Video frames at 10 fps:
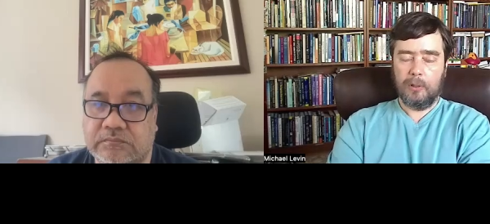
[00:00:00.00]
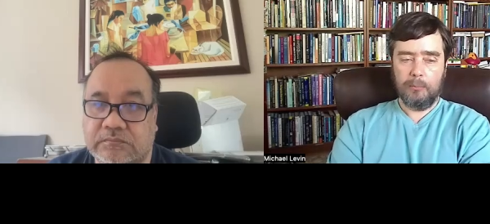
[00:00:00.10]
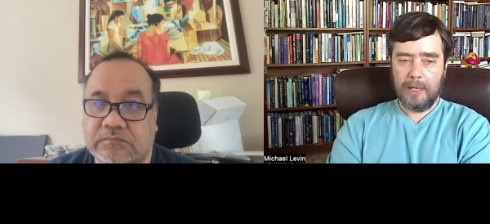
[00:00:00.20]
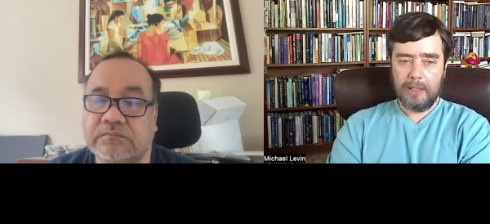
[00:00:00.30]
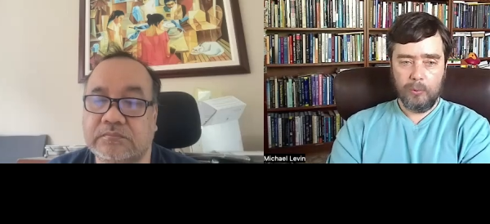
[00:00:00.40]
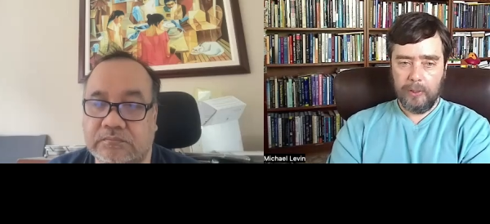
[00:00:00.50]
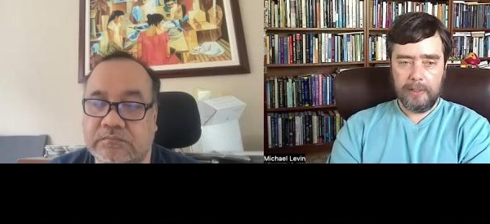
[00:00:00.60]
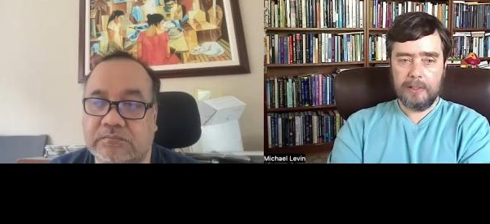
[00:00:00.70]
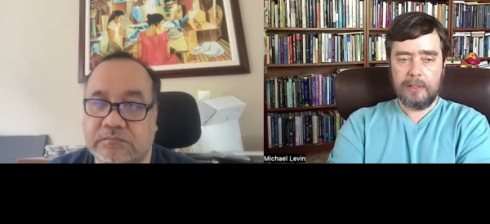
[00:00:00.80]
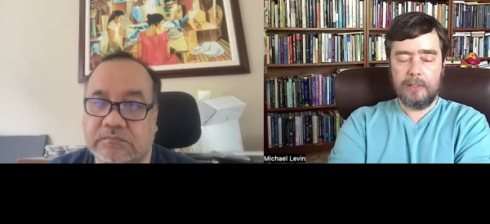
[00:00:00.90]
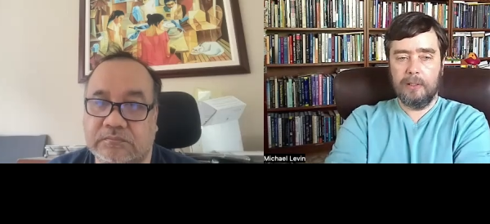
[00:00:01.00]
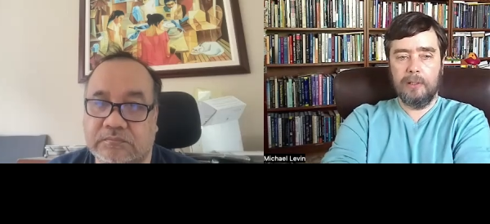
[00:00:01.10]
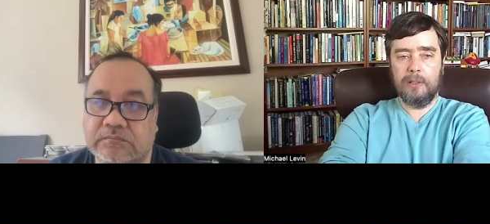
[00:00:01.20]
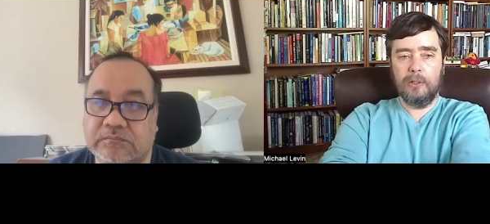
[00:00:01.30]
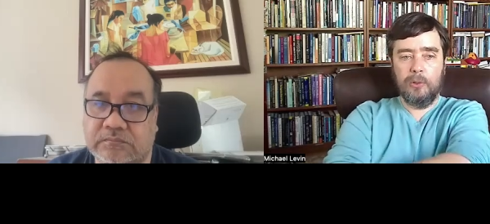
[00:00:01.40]
Speaker 1: There are many mm-hmm. ways
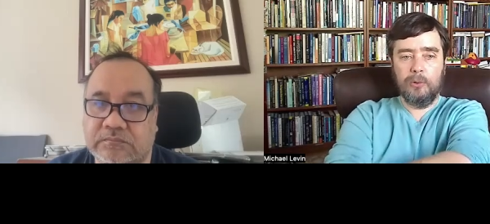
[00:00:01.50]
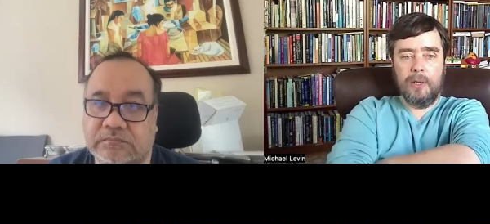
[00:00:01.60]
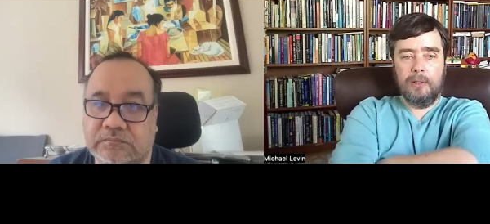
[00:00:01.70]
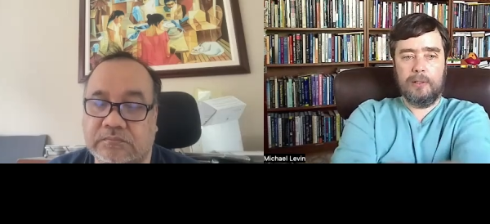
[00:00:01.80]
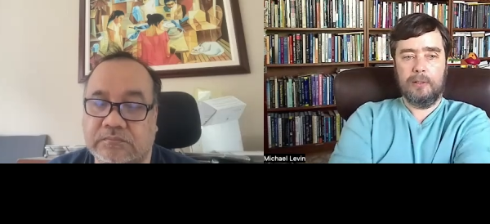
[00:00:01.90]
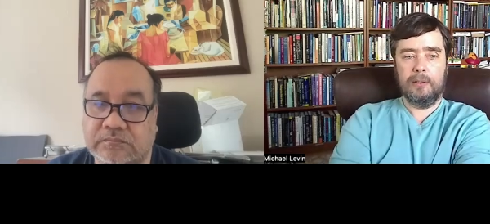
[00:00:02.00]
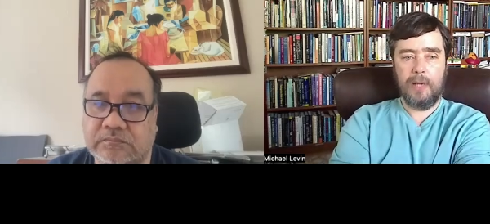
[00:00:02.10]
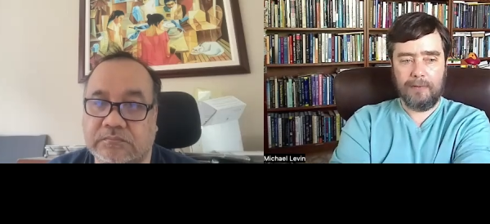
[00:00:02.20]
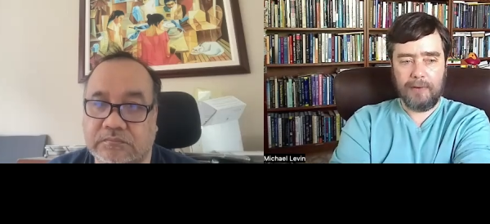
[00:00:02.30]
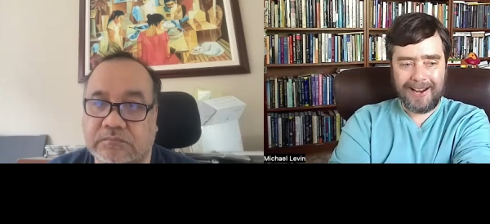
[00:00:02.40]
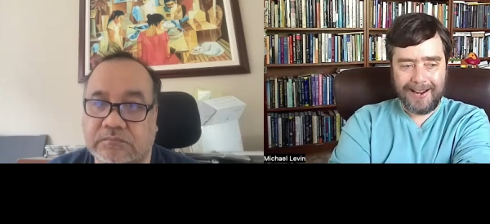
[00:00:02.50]
to, you know, to to, to have a